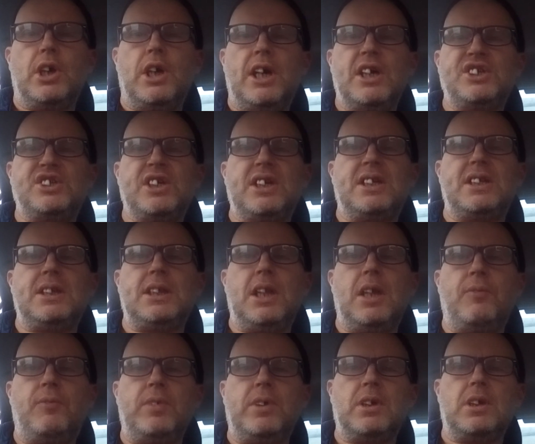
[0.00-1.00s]
a
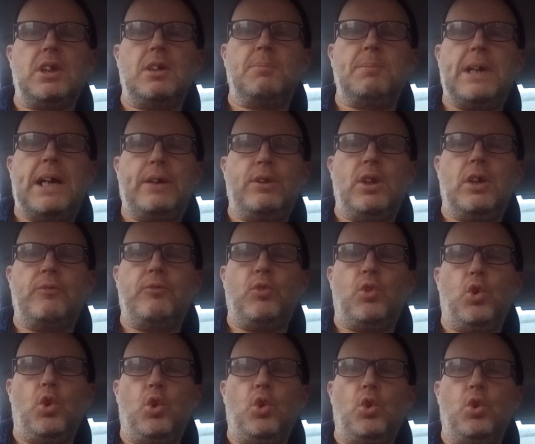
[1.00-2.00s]
significant amount of
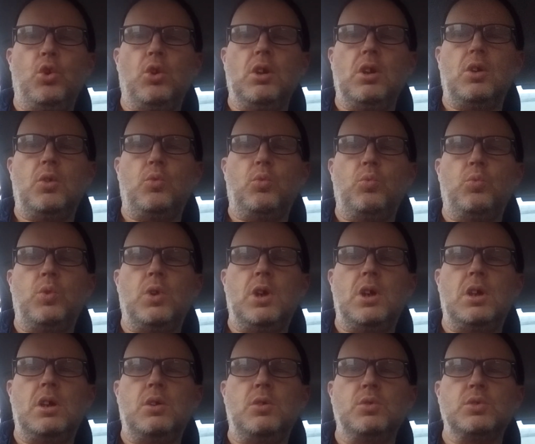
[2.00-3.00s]
all
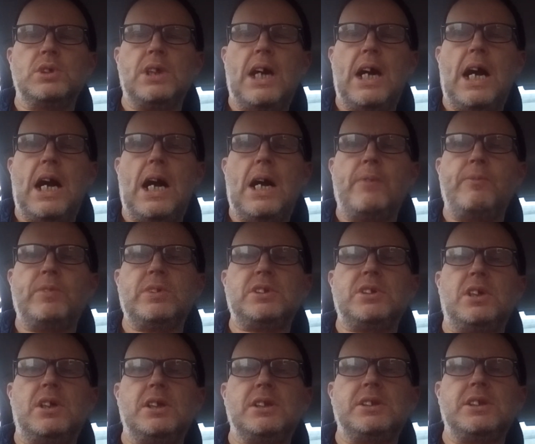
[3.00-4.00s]
world
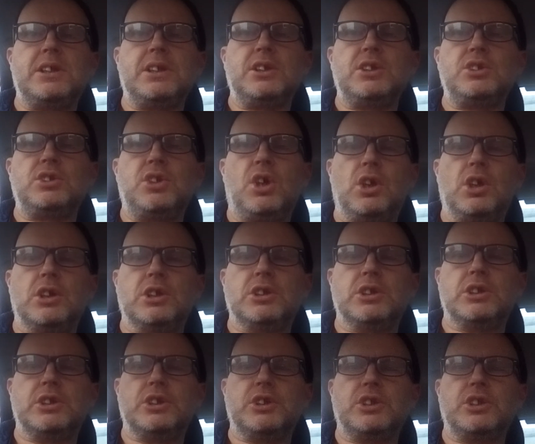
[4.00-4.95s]
advertising dollars.